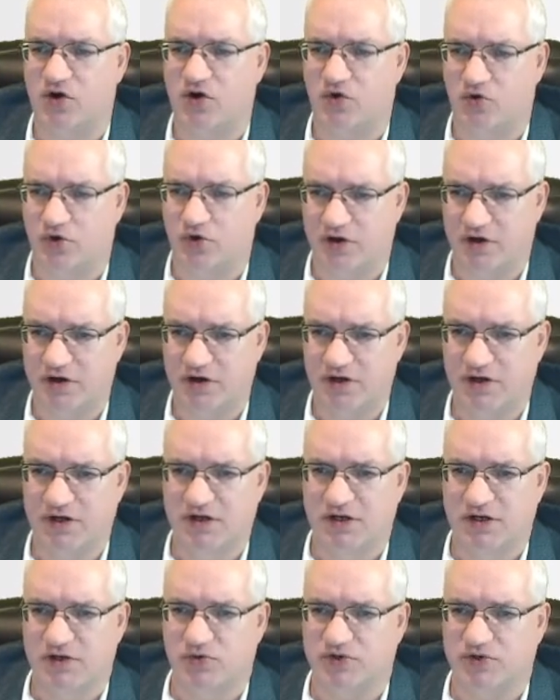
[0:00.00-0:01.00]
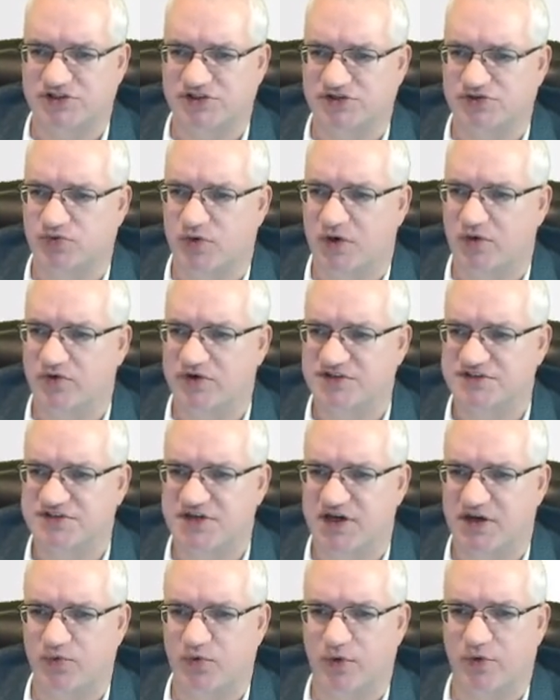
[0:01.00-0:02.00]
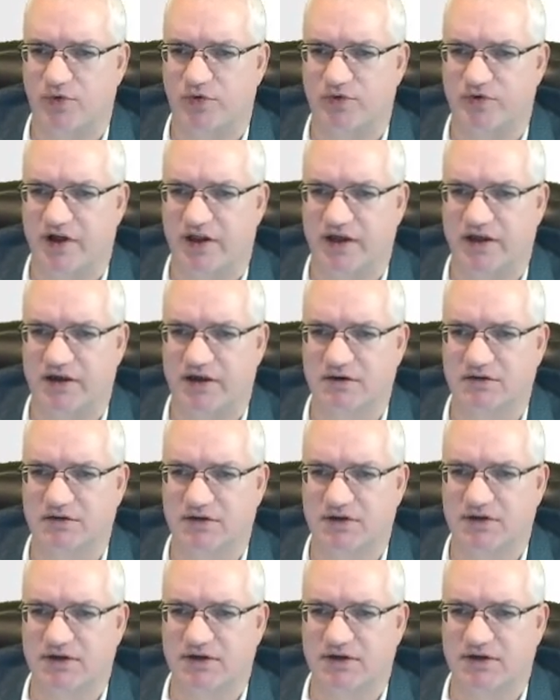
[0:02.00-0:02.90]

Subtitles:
.NET Core, which is what we said we were running.